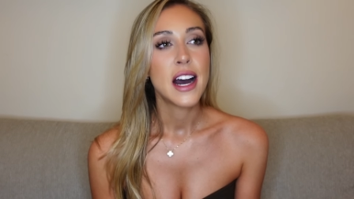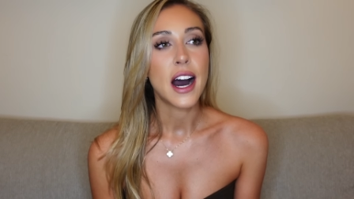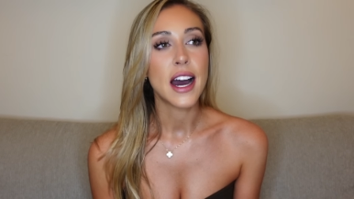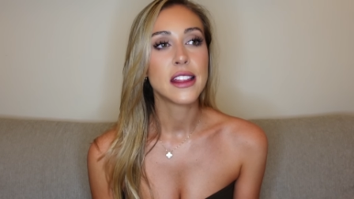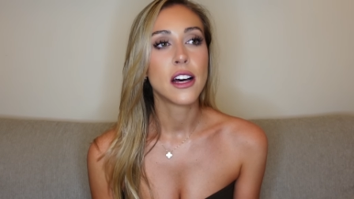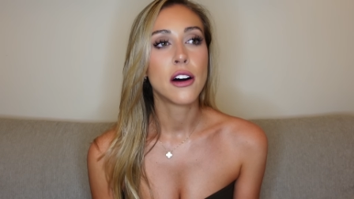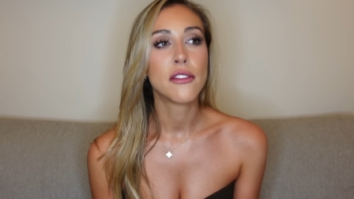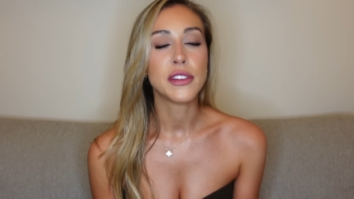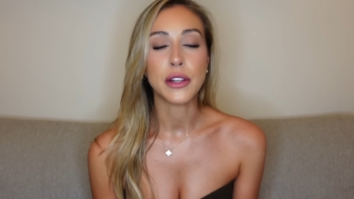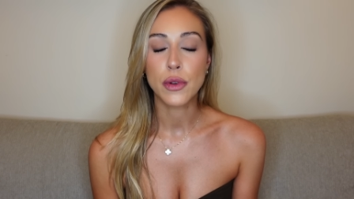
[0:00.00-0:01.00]
I
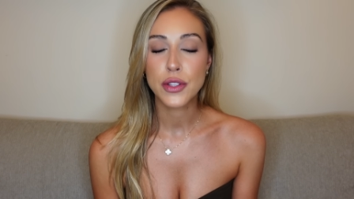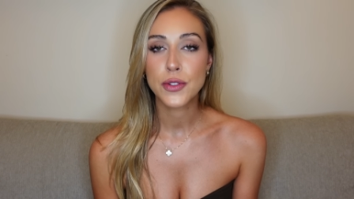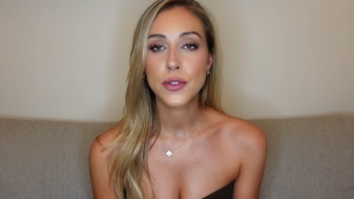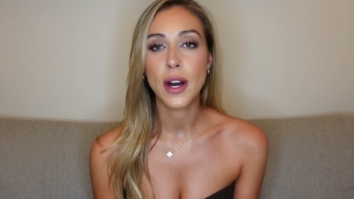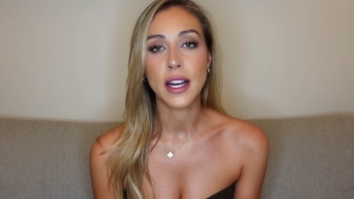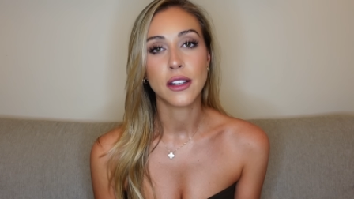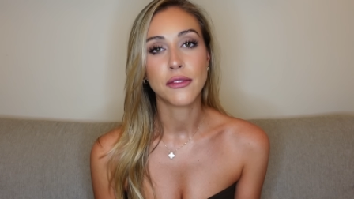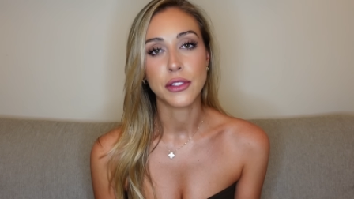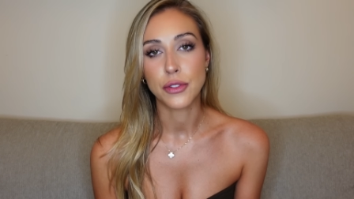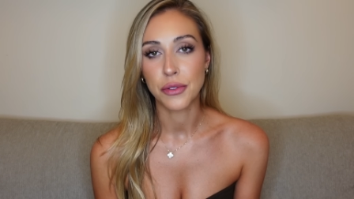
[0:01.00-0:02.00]
love the original, I
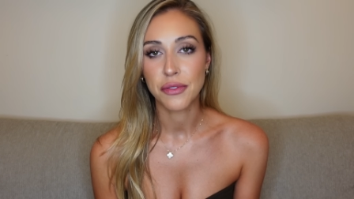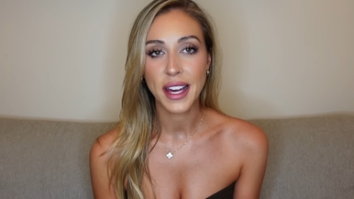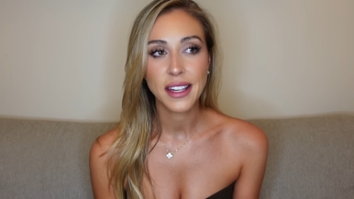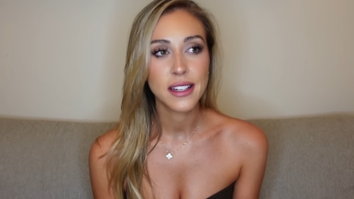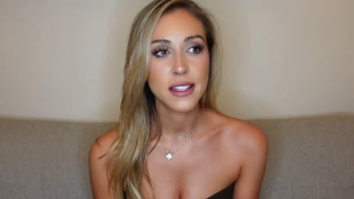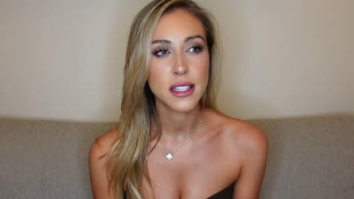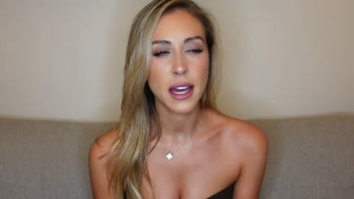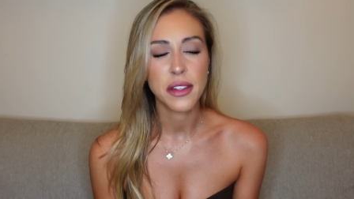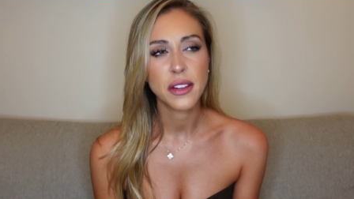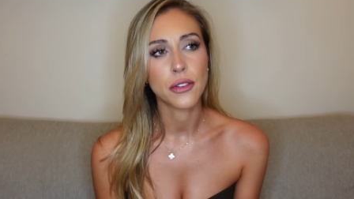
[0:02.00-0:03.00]
love the two flankers. I
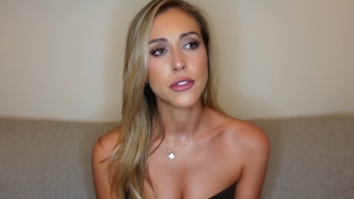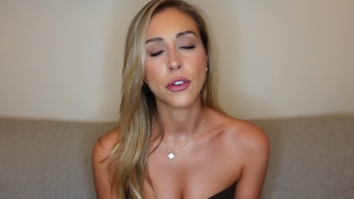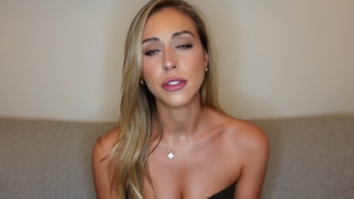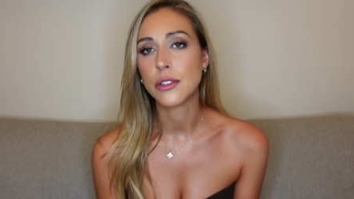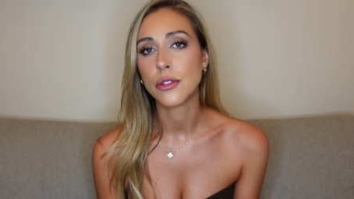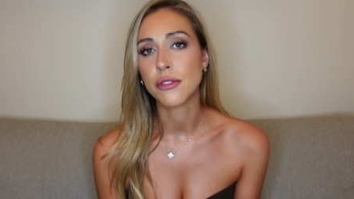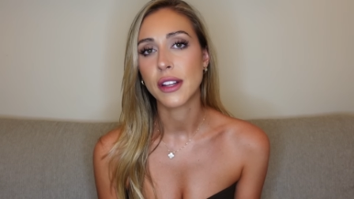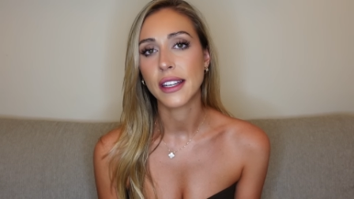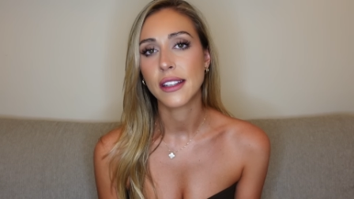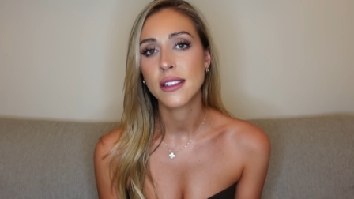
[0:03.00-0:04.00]
think there is only two
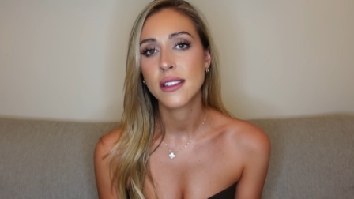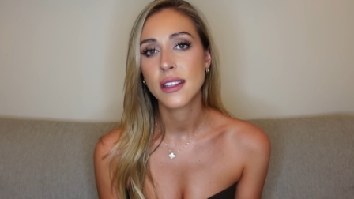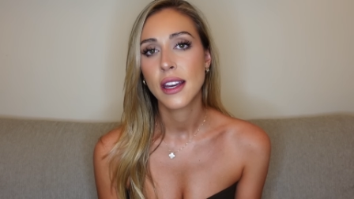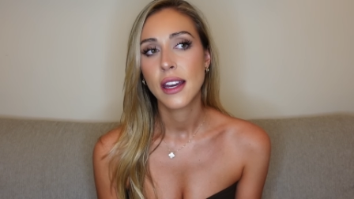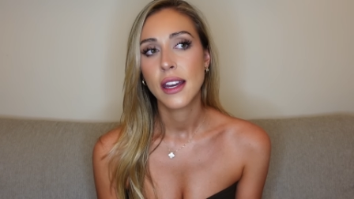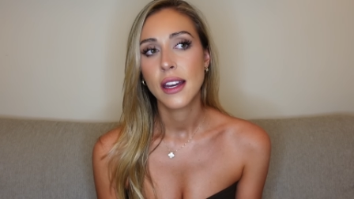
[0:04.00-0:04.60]
flankers,